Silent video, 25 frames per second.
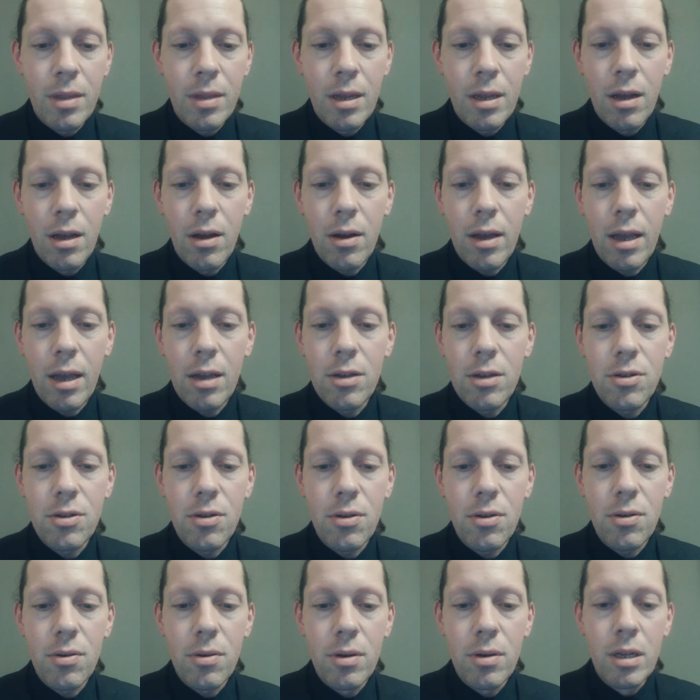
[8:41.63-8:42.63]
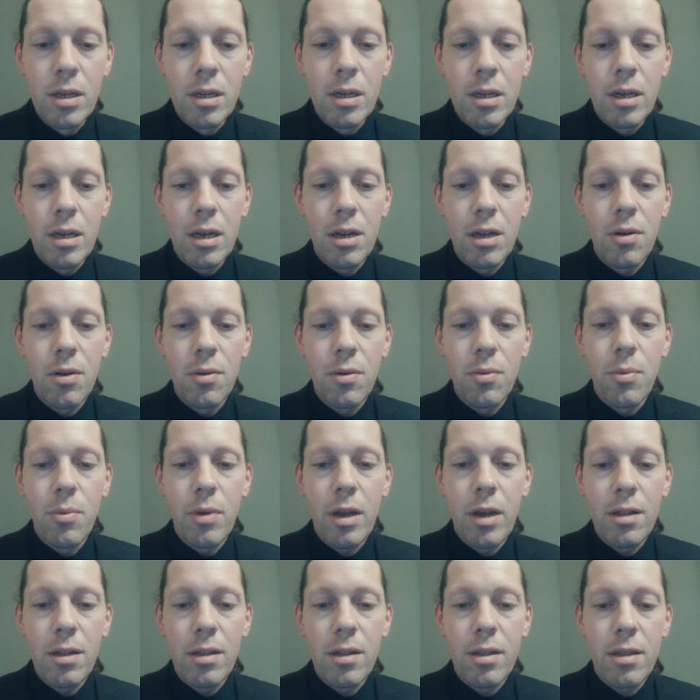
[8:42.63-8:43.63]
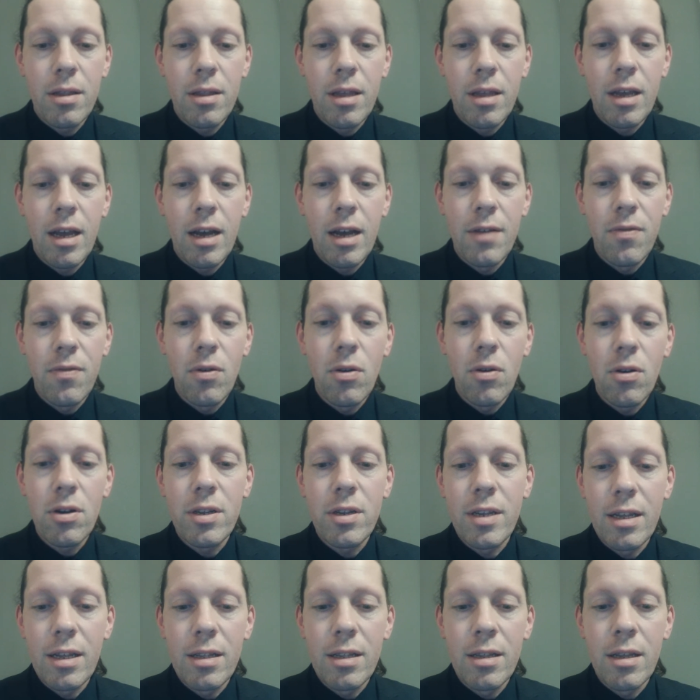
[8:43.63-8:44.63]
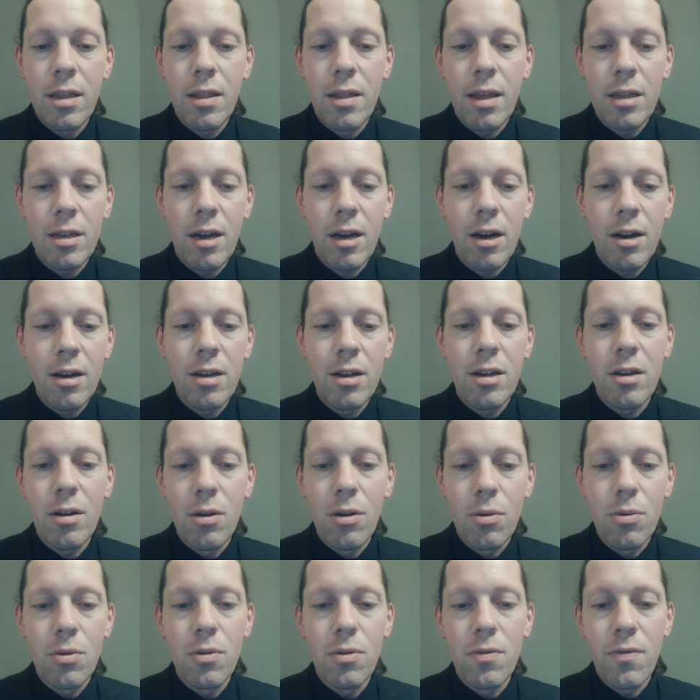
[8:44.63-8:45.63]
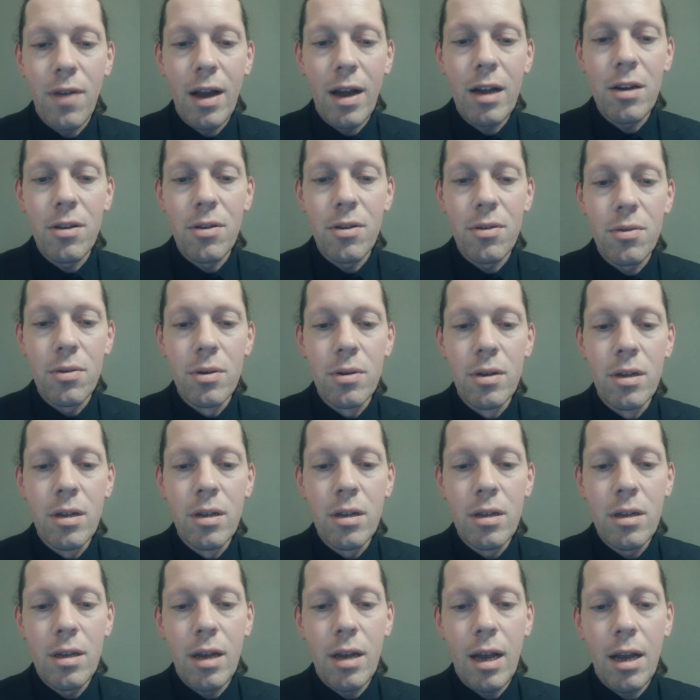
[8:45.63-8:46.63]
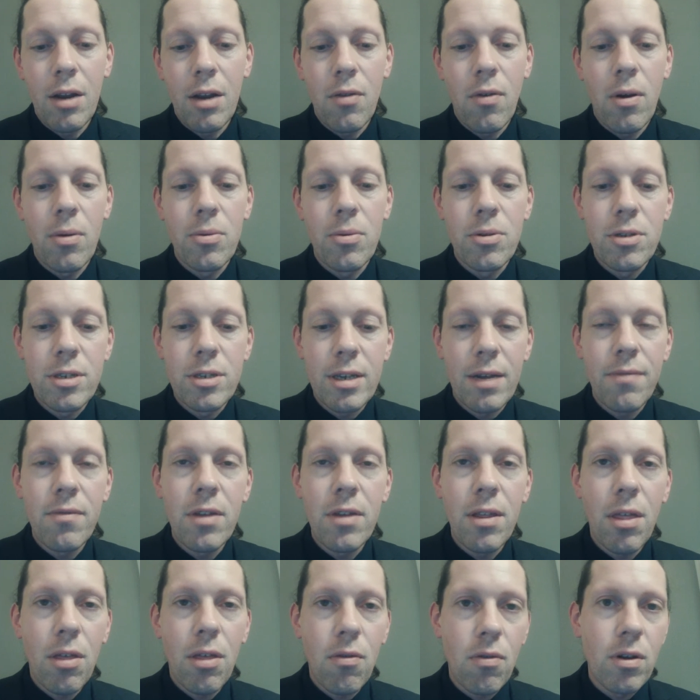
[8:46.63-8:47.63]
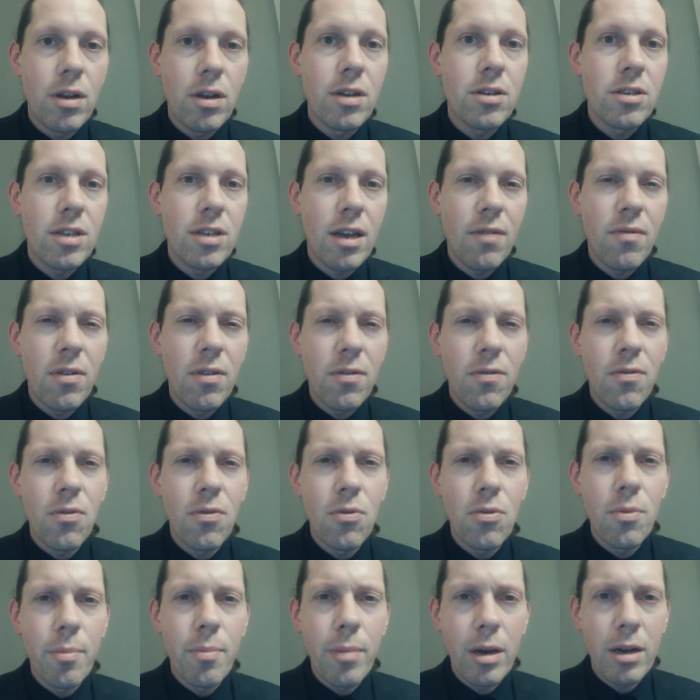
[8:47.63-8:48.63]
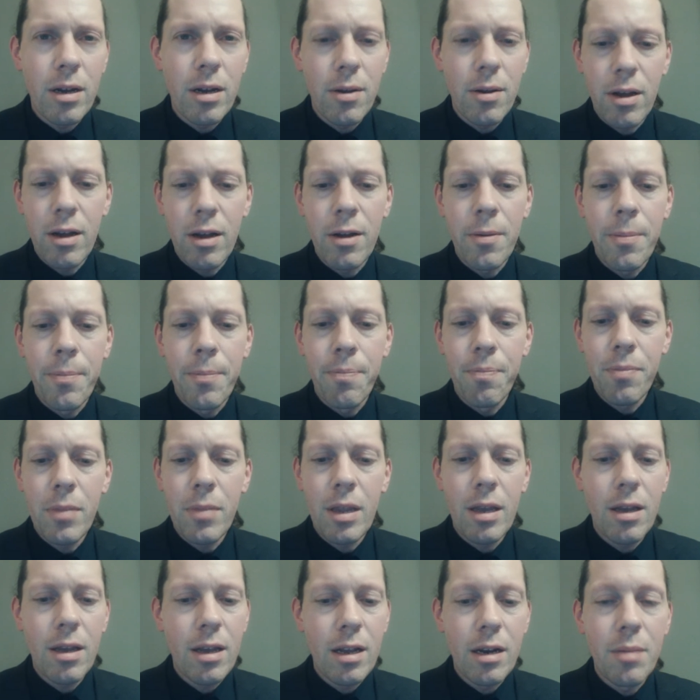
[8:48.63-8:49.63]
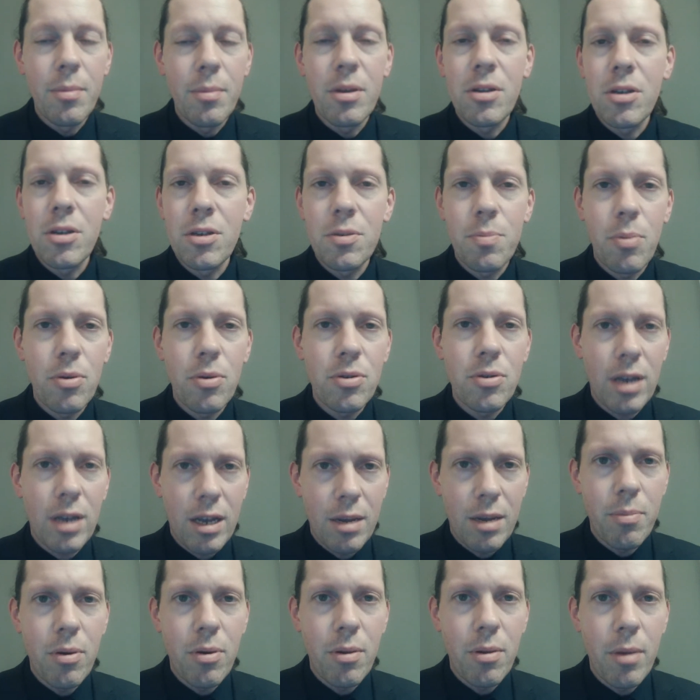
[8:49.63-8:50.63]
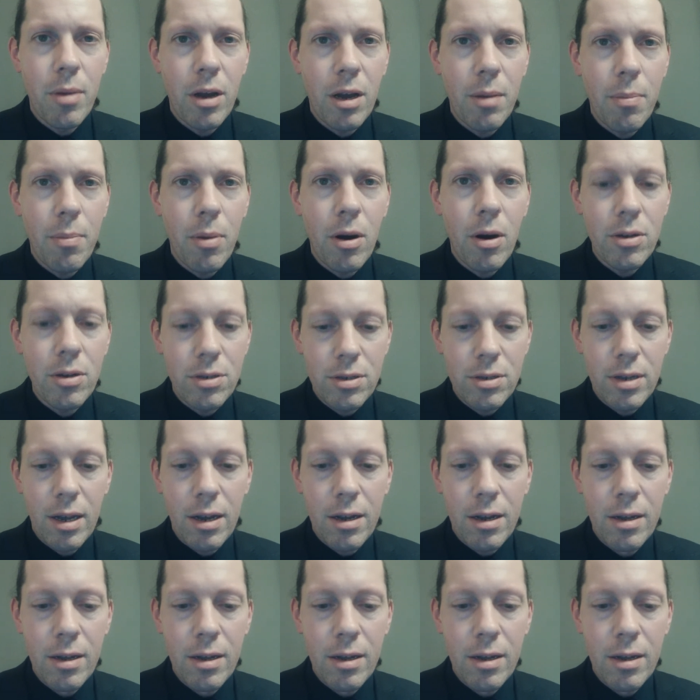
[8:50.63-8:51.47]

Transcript: Okay, so they have locked in that higher local value at around 73 to 74 kilometers per second per megaparsec.